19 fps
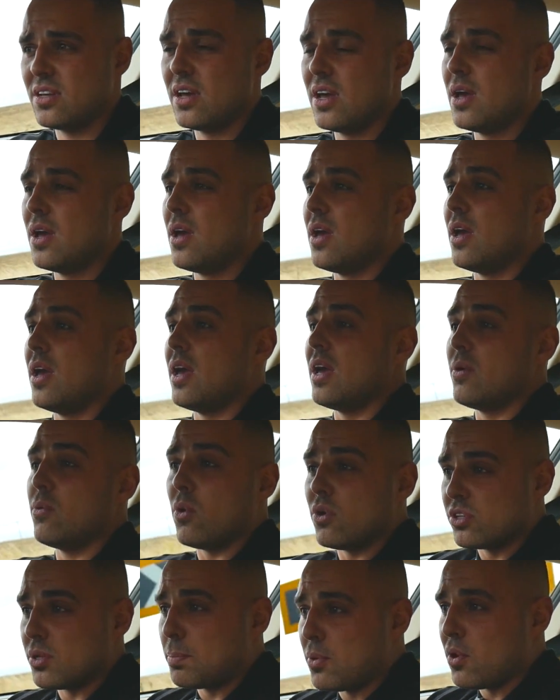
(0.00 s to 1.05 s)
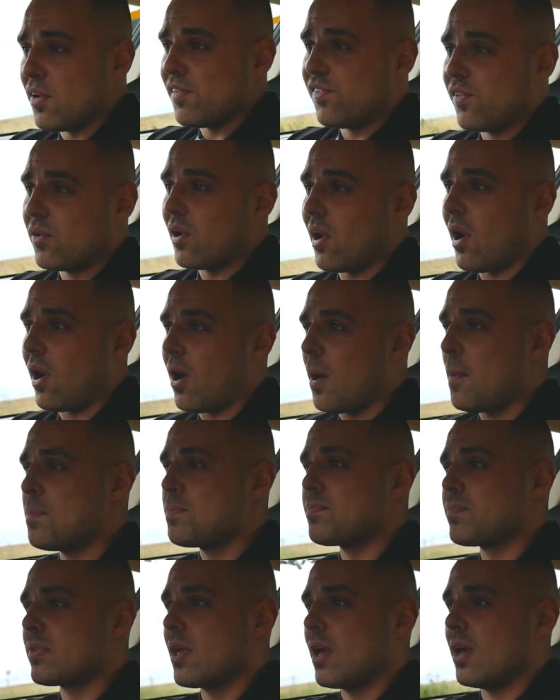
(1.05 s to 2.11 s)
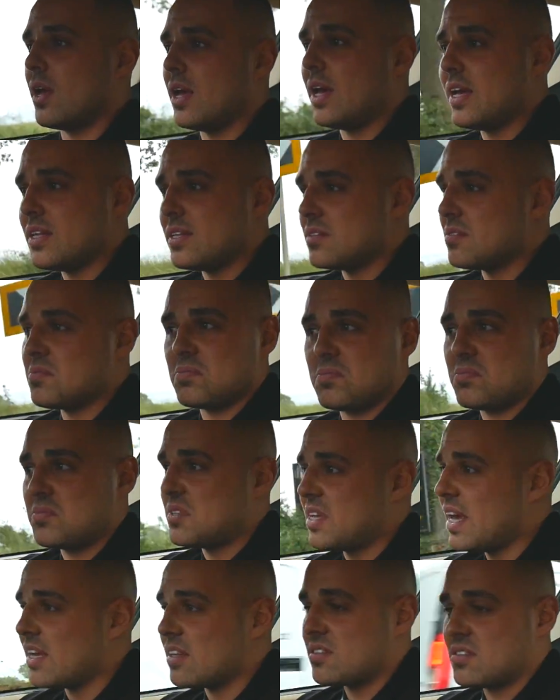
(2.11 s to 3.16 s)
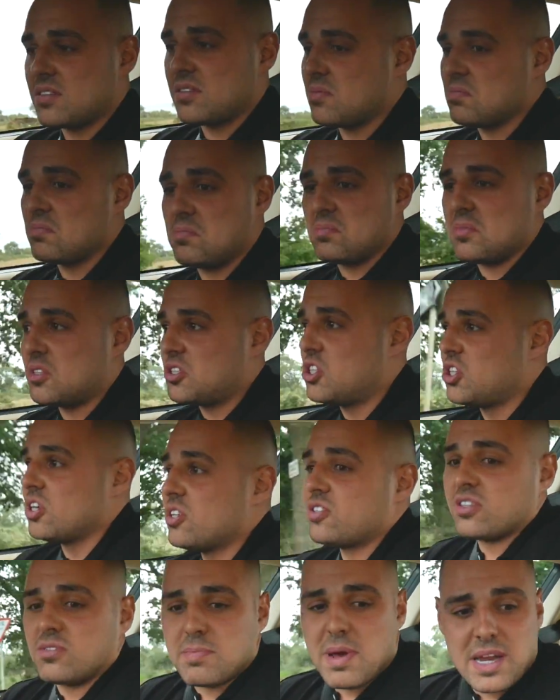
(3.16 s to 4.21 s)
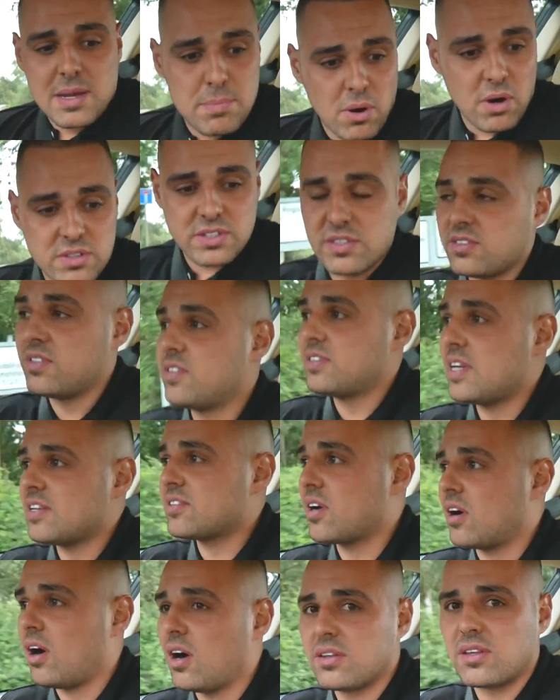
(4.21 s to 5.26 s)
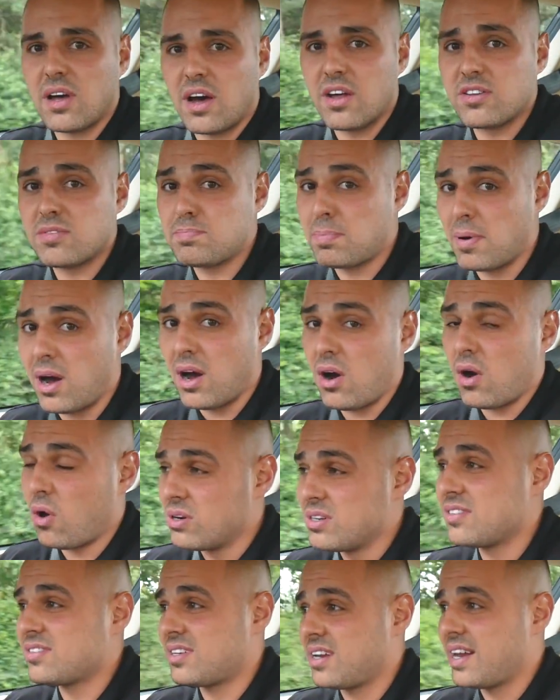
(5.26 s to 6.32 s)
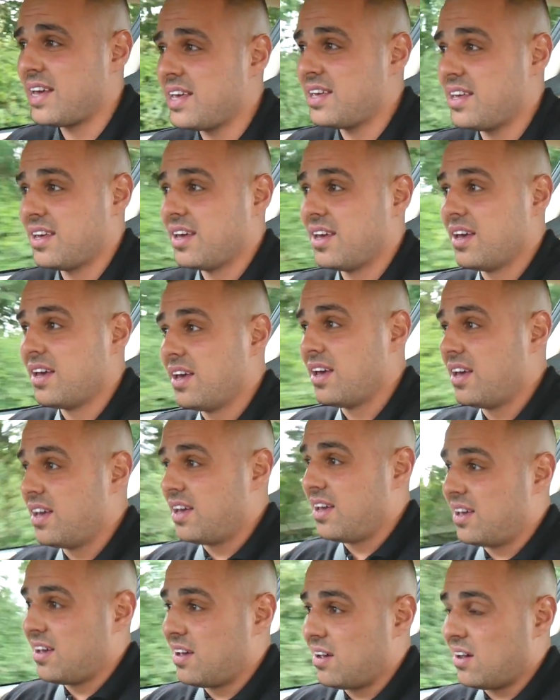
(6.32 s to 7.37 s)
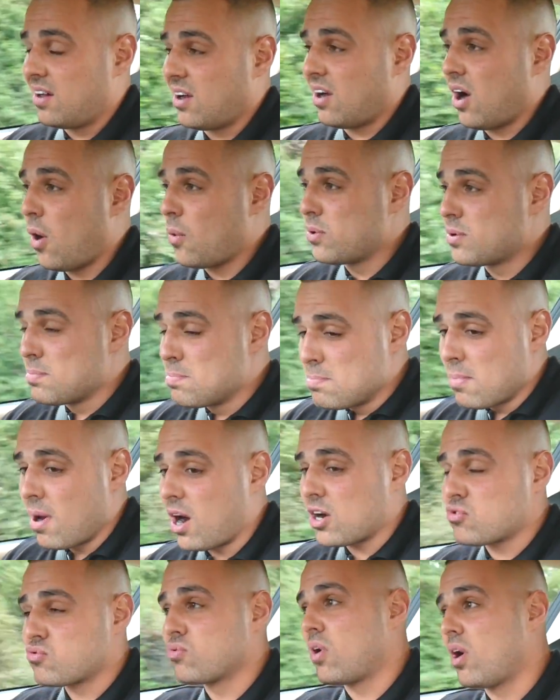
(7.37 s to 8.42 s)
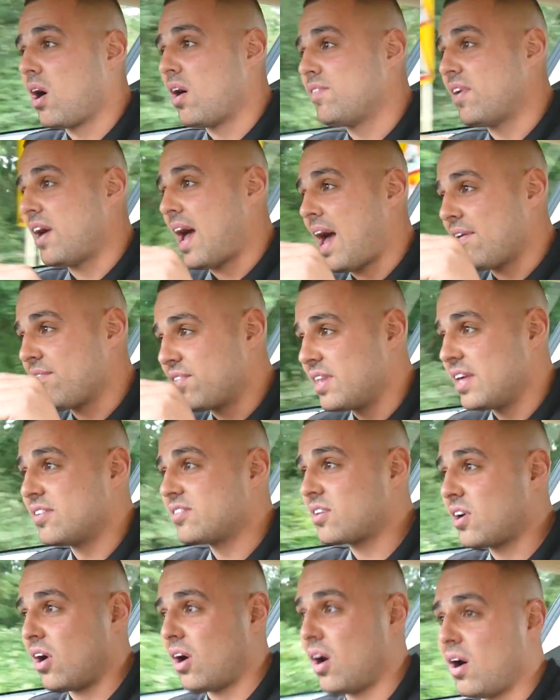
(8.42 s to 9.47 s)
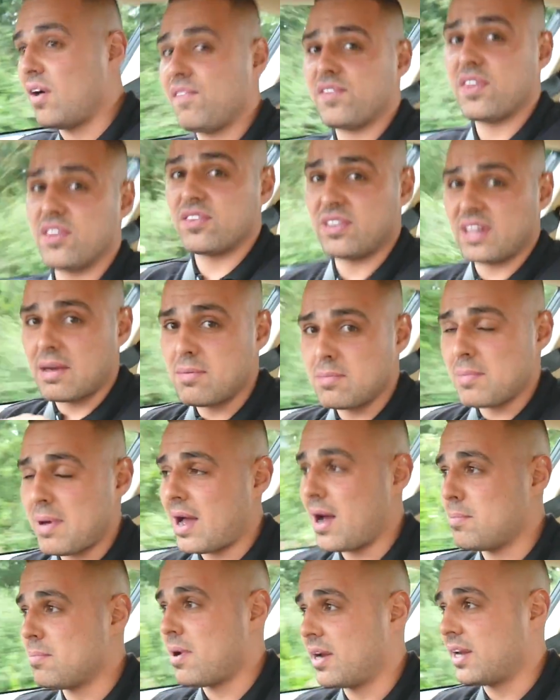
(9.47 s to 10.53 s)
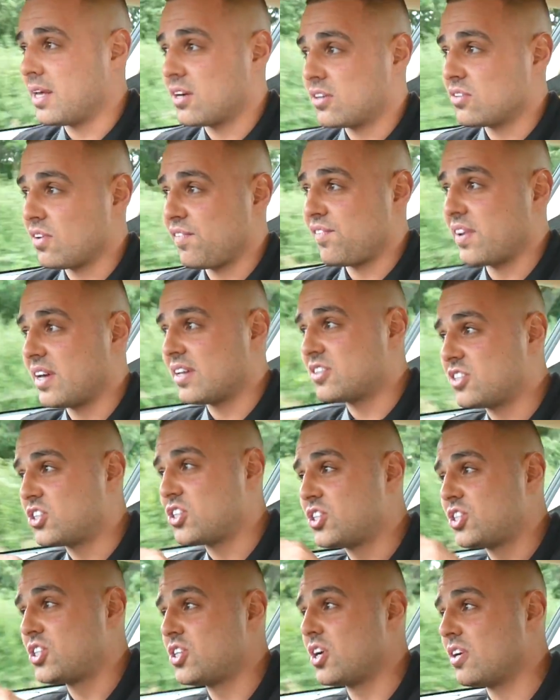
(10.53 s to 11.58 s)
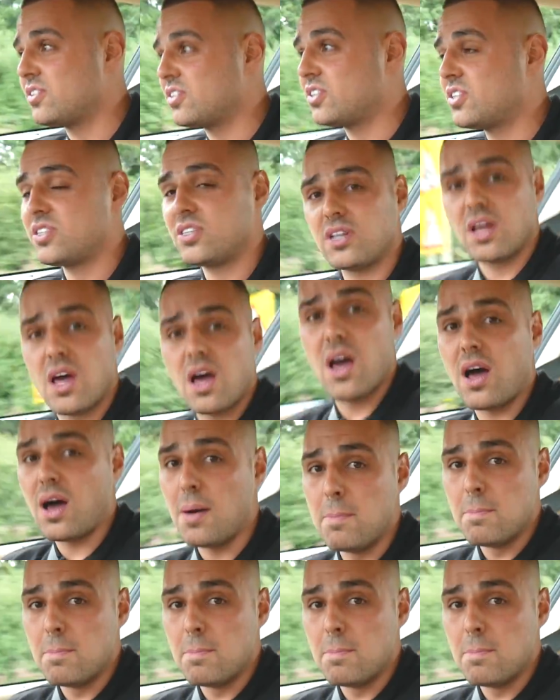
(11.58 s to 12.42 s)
It was a beautiful car. It ticked just as many boxes as this car does, but honestly, I would much rather have this car for the same amount of money, because I think it's just a